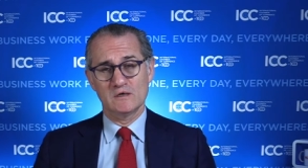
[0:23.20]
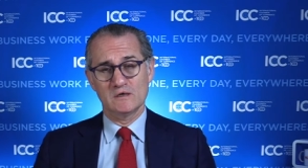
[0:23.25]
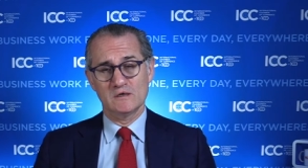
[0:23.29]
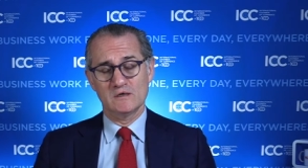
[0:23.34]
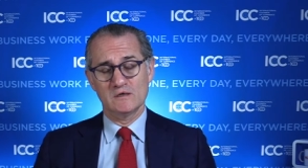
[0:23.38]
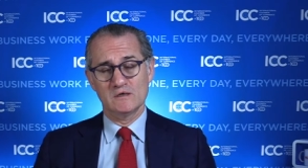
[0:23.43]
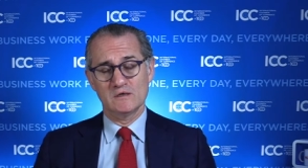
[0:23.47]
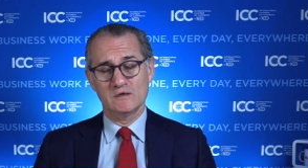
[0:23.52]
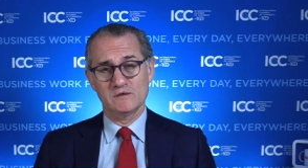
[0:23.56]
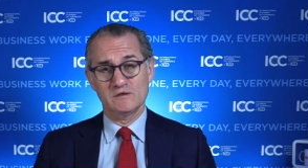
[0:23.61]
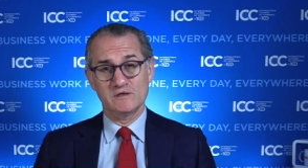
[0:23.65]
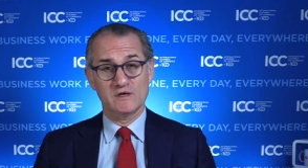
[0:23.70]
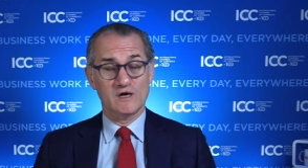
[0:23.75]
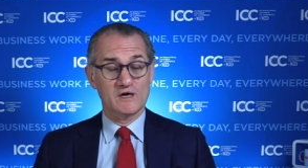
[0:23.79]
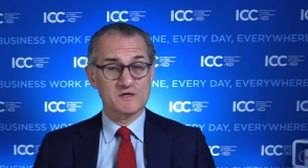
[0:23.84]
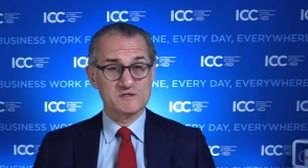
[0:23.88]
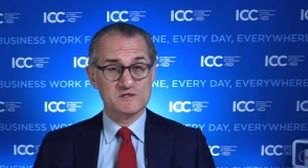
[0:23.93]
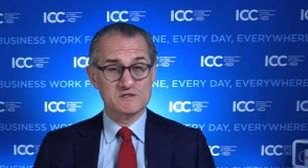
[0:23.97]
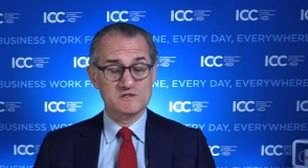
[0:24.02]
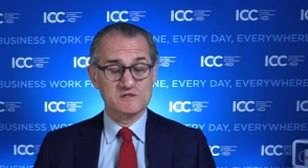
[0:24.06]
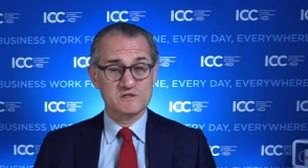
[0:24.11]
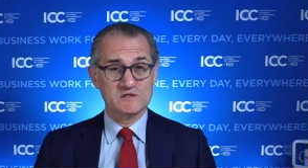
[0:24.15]
Uh, the
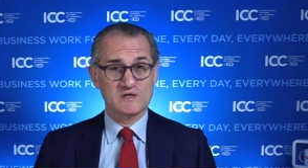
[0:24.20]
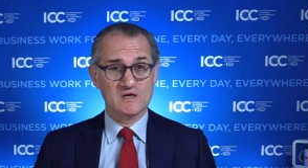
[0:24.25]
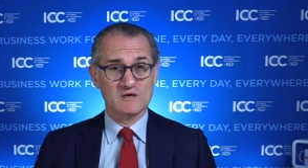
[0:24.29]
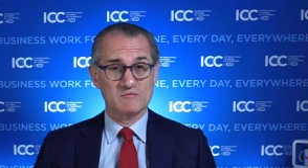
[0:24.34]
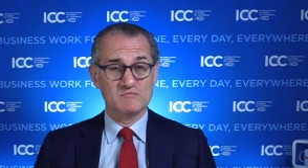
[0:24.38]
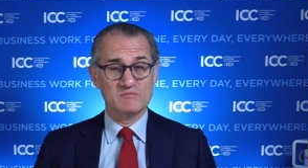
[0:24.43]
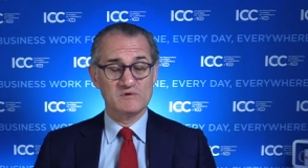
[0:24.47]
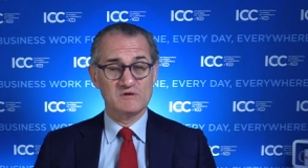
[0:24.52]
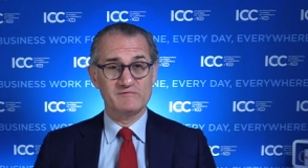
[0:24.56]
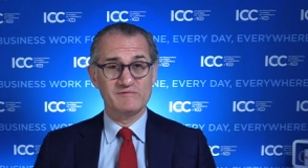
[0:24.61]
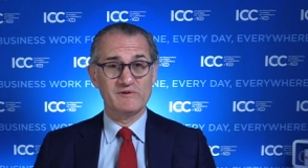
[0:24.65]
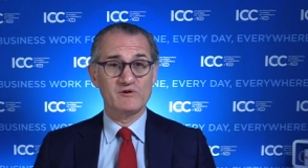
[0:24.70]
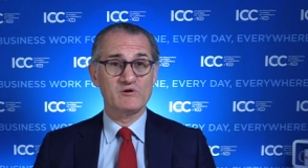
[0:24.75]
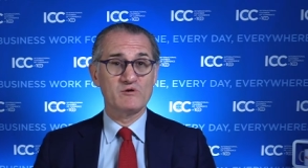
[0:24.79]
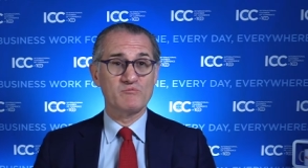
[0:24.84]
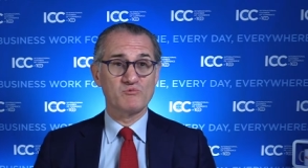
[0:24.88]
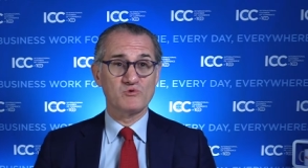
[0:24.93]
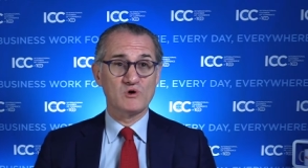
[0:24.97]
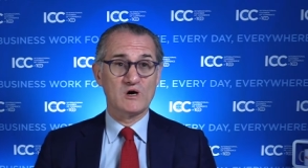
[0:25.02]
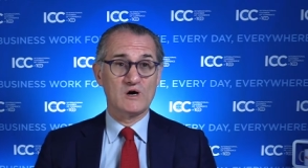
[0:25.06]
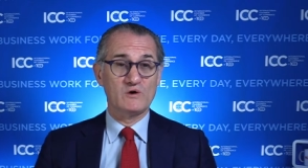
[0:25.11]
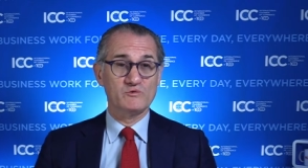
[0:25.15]
ICC can be very
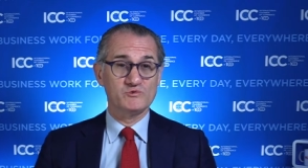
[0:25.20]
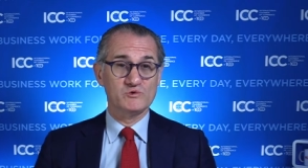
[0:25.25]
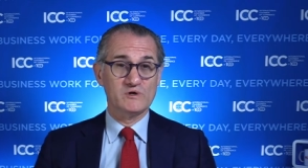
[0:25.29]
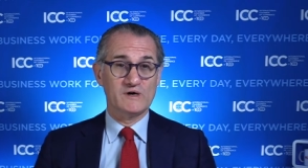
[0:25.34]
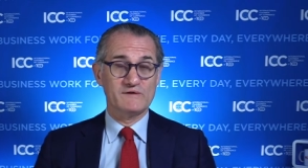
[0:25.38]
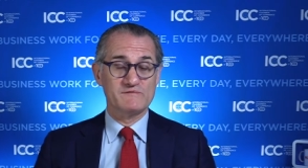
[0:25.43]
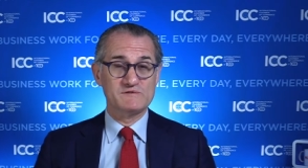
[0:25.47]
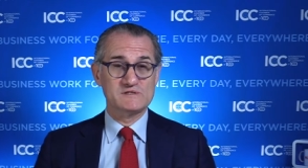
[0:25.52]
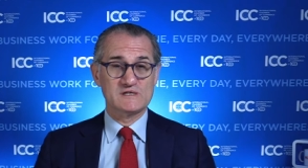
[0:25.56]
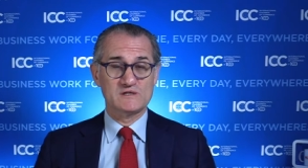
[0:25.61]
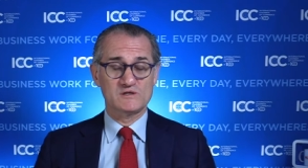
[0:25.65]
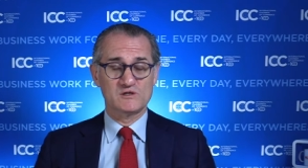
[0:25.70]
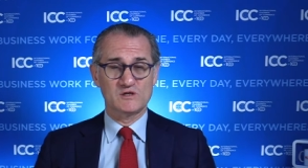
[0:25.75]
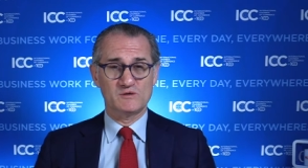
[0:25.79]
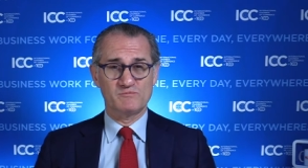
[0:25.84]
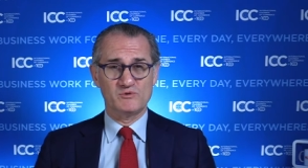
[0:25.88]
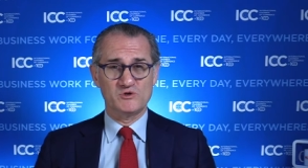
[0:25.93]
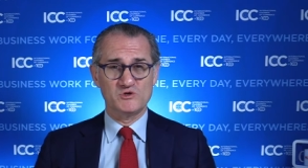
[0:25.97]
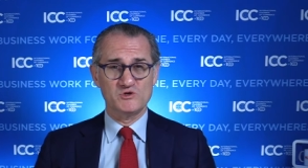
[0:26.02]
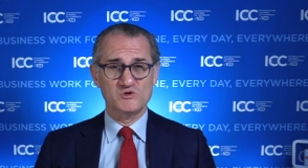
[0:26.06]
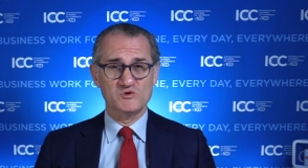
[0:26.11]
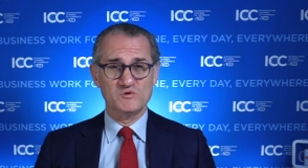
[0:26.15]
proud to have set
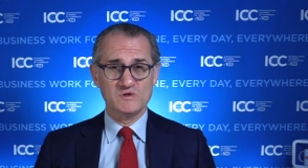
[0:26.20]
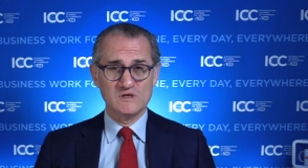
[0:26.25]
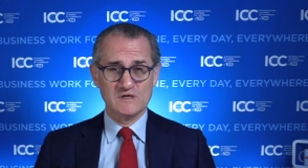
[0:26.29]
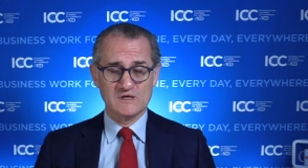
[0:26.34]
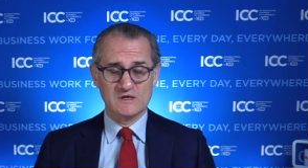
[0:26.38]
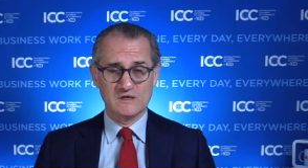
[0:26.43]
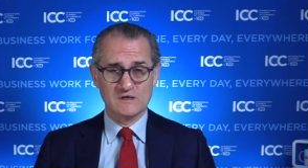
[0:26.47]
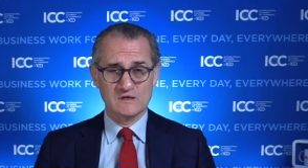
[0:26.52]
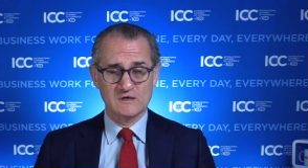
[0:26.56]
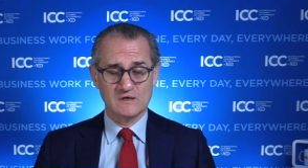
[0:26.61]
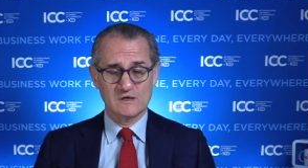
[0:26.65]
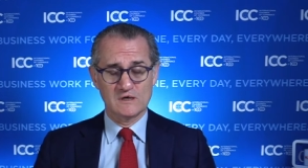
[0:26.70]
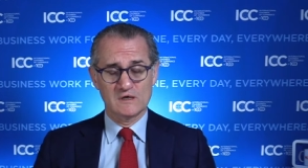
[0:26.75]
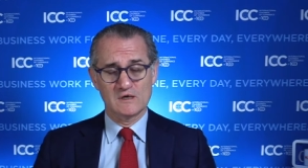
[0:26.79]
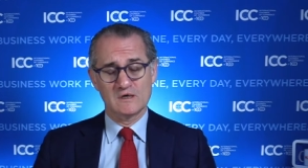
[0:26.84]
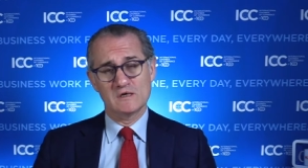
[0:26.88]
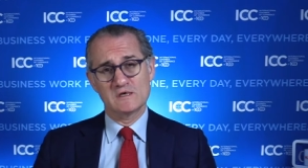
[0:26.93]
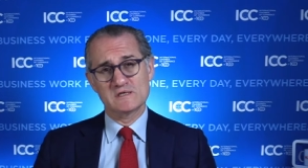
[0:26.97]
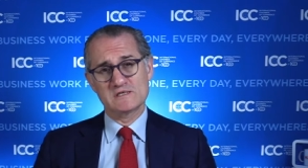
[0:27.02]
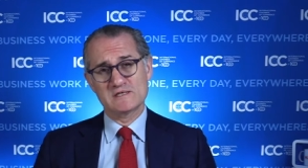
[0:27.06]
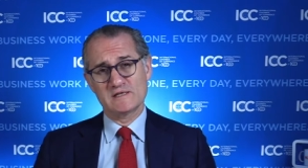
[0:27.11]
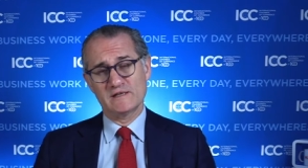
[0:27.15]
up a unique
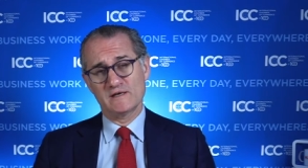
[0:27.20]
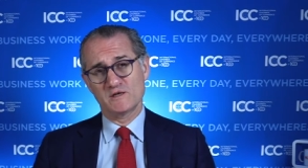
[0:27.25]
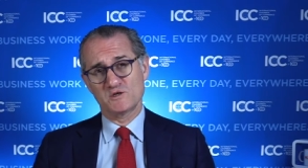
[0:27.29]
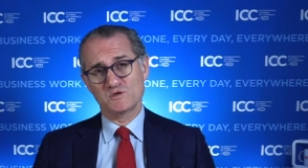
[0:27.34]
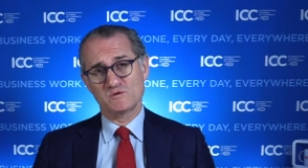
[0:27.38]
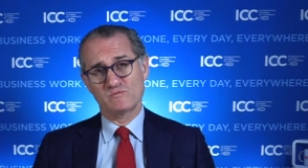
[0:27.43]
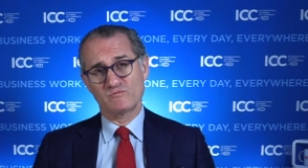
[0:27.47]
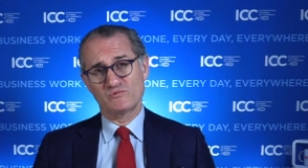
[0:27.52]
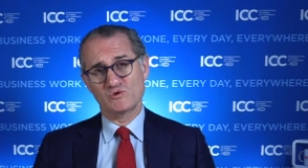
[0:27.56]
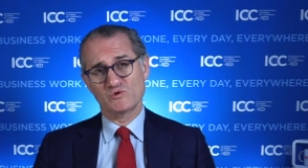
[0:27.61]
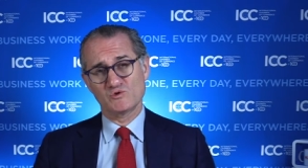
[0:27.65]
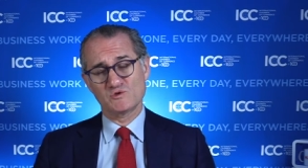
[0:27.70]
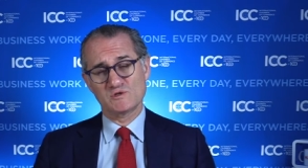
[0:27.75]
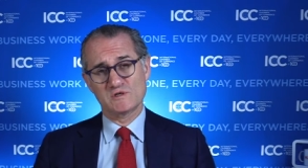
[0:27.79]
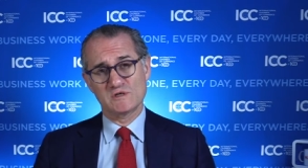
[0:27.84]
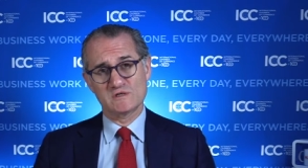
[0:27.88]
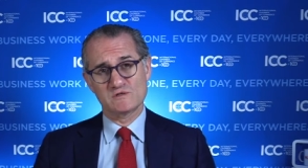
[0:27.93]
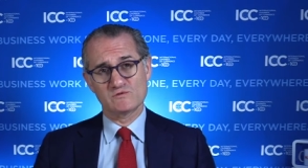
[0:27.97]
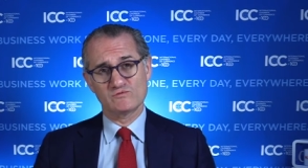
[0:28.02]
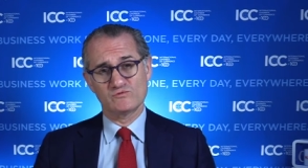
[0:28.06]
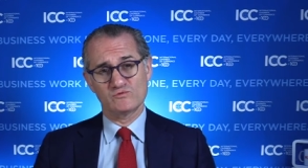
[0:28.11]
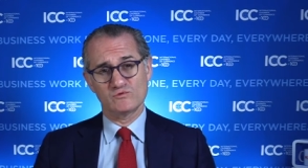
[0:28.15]
selection
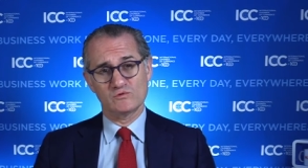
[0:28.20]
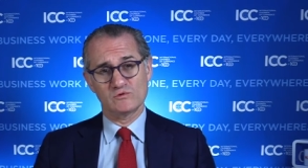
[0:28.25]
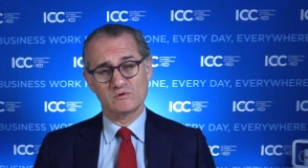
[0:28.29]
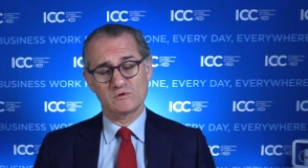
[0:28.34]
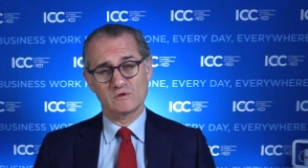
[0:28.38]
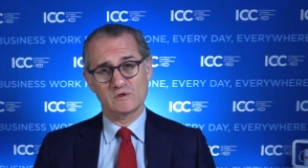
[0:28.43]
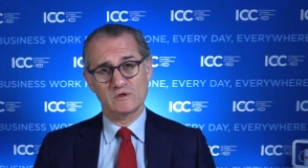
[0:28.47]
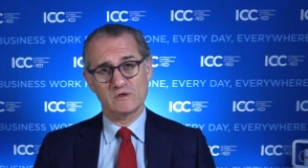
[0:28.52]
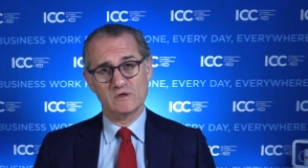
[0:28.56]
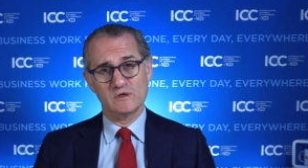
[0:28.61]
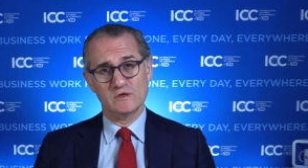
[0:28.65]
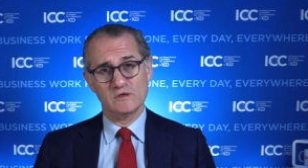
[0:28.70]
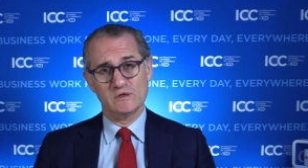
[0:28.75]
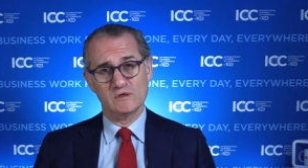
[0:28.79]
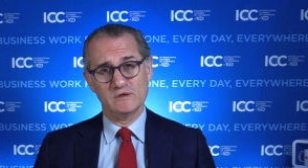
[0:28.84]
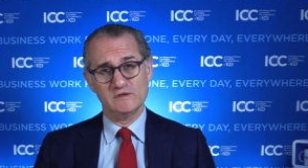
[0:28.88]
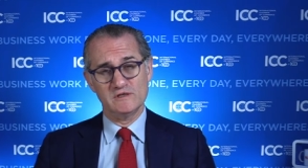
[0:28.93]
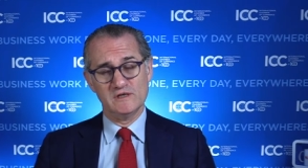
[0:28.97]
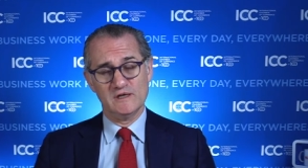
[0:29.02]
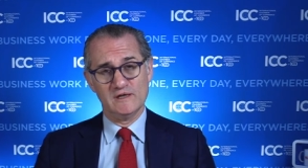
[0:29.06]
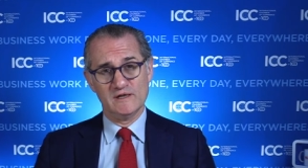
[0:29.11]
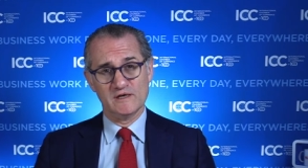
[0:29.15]
process for uh,
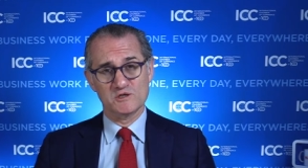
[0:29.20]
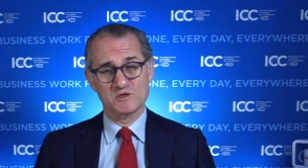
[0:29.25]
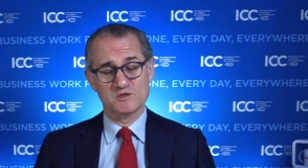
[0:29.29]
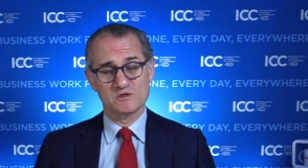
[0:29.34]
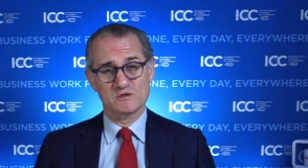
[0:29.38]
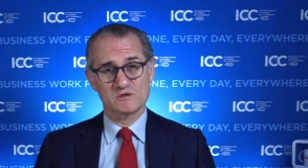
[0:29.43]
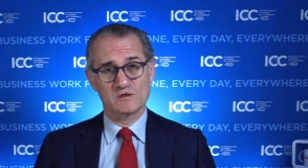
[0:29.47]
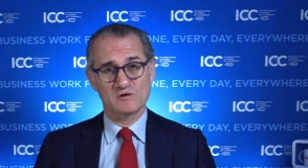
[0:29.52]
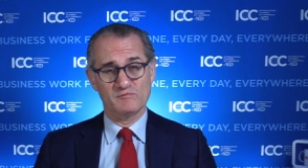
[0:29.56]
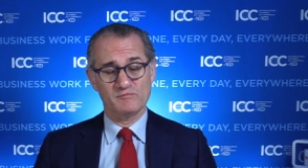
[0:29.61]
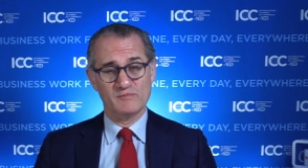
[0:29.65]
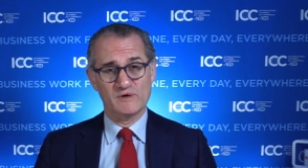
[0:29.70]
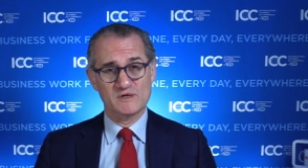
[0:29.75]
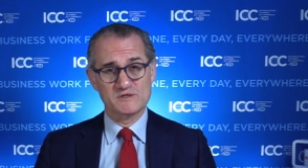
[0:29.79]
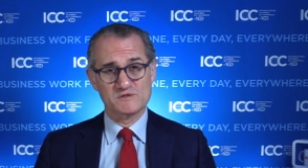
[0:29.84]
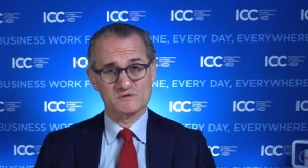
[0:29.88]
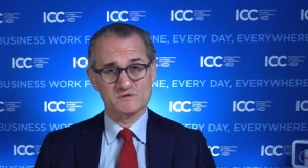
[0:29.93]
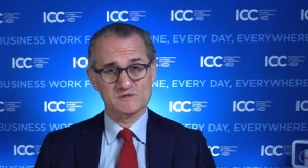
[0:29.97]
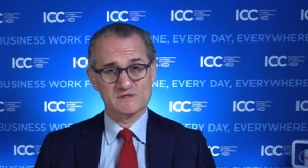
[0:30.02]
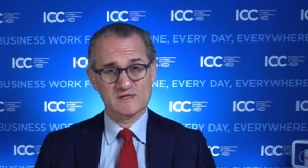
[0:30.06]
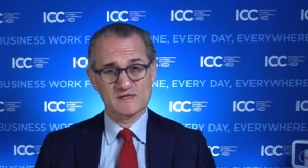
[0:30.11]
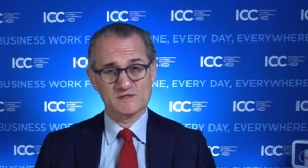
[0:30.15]
the election of my
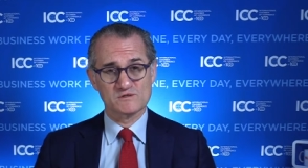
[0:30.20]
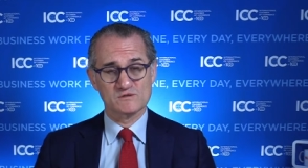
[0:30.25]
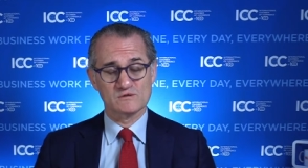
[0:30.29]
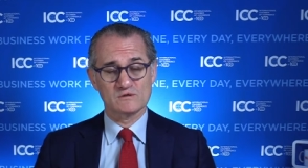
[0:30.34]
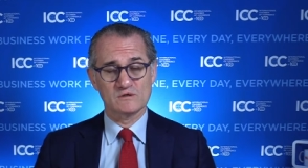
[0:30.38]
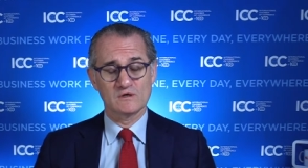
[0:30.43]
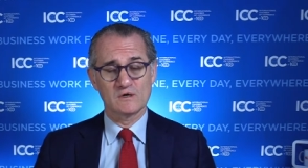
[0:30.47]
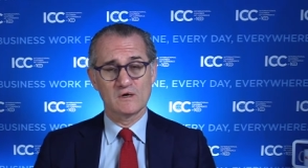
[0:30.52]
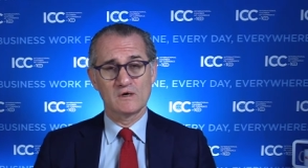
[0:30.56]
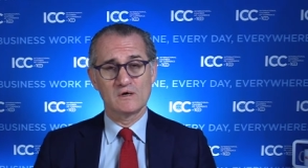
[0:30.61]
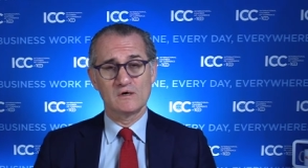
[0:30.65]
successor.